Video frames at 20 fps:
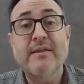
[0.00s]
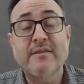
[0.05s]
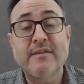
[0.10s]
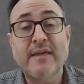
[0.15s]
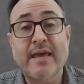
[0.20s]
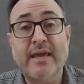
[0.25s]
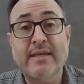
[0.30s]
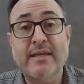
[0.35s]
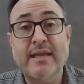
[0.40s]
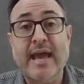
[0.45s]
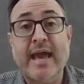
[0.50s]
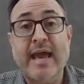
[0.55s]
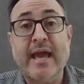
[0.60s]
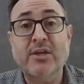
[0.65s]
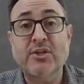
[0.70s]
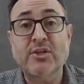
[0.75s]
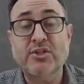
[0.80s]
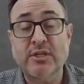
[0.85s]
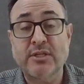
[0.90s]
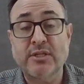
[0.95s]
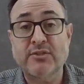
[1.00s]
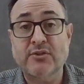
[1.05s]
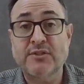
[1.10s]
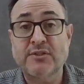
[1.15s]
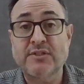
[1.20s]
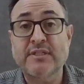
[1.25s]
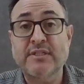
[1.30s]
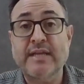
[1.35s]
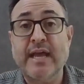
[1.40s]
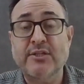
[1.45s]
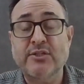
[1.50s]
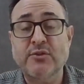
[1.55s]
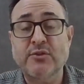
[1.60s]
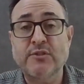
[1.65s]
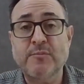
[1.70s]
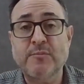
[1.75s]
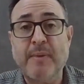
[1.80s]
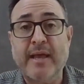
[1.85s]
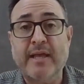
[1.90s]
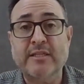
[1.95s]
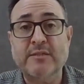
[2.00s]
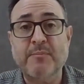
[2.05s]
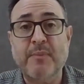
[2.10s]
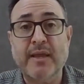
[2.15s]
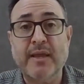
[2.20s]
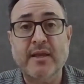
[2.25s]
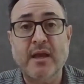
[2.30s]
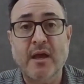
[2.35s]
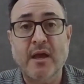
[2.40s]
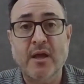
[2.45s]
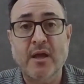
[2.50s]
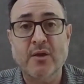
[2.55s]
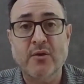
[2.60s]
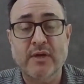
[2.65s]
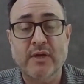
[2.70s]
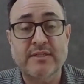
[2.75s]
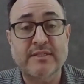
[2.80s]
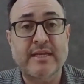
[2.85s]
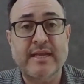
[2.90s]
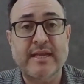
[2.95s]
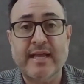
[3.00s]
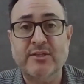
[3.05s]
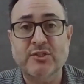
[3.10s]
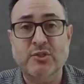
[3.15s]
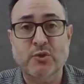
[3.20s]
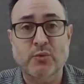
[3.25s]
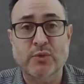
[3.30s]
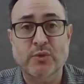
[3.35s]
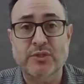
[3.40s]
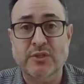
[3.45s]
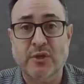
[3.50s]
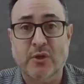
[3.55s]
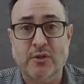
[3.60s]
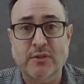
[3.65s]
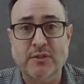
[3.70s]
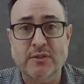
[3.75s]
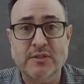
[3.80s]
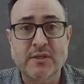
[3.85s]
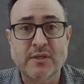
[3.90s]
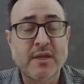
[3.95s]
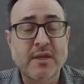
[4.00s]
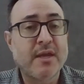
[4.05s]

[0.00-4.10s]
than actions or statutes passed by Congress. And as a result,